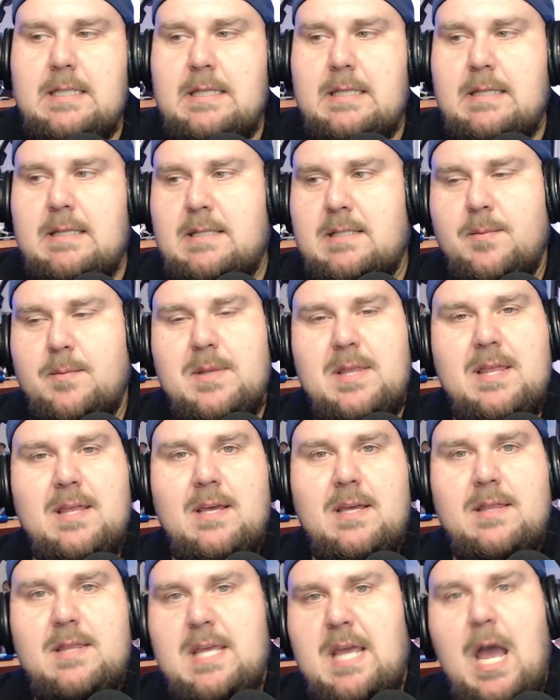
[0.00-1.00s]
some of
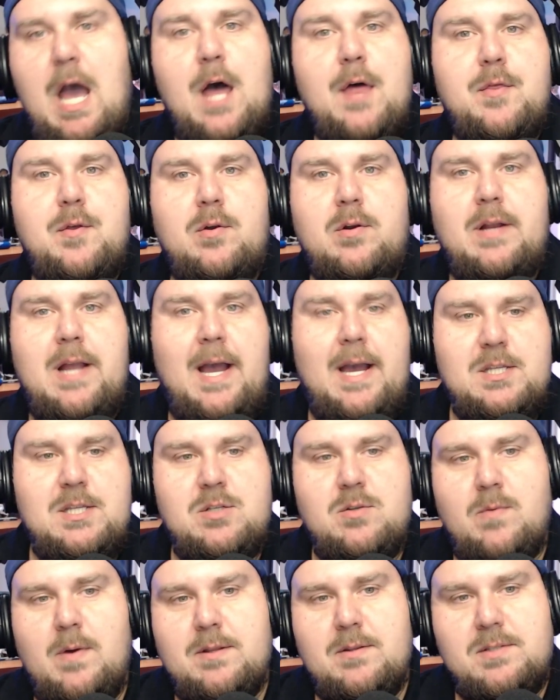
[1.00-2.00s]
the other guys.
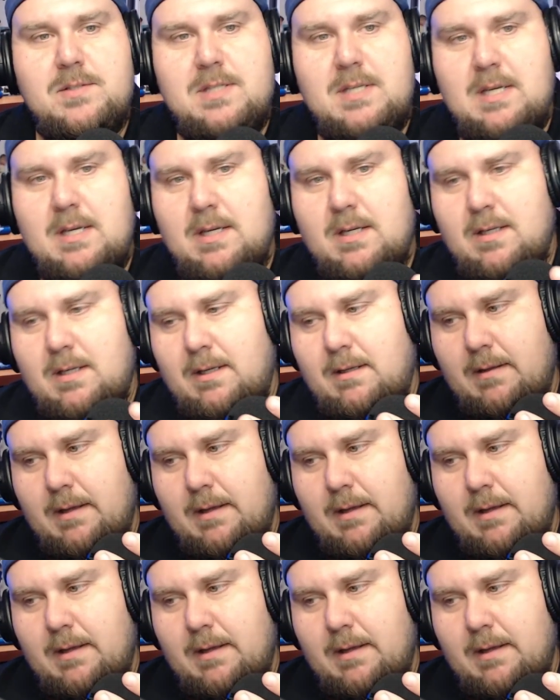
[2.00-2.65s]
You'd rather see